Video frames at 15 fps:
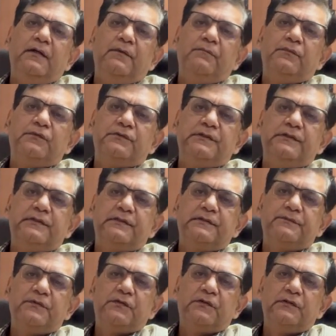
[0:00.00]

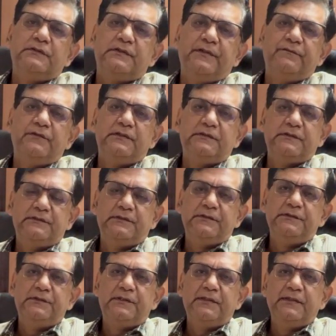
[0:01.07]
procedures, because if this is
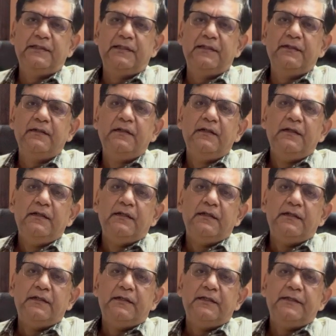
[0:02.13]
injured, then
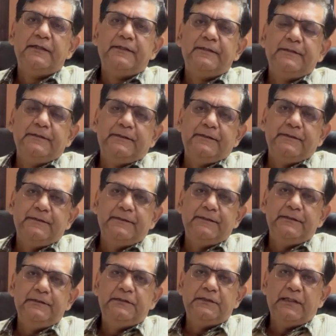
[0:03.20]
the
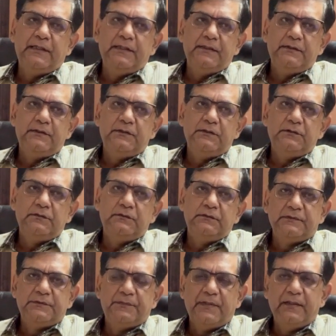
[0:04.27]
entire
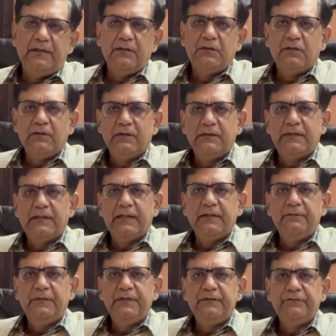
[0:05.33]
spinal cord
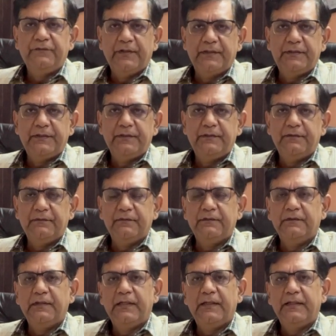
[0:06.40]
can be affected
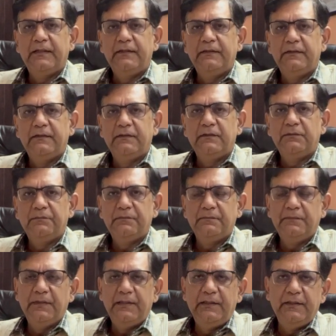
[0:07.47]
and
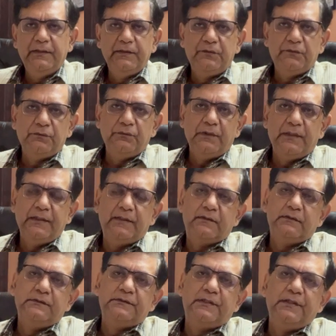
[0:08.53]
may lead to
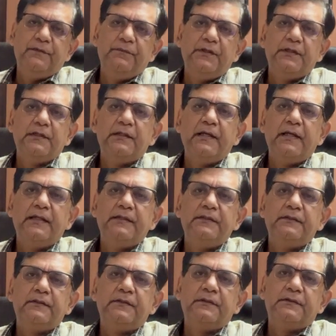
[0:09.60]
like ischemia
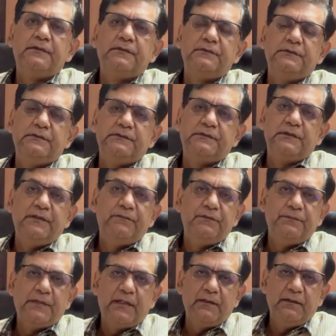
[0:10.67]
and this even
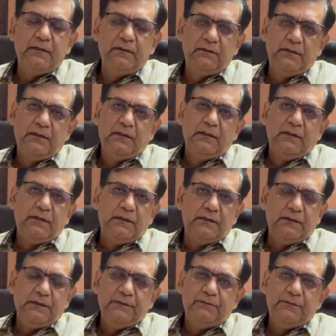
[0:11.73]

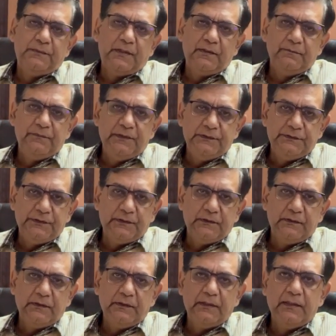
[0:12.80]

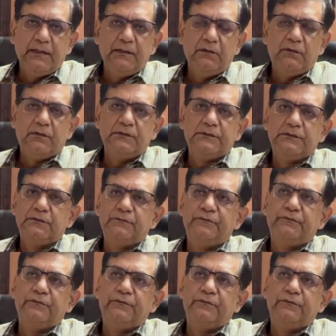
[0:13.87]
paraplegia and loss of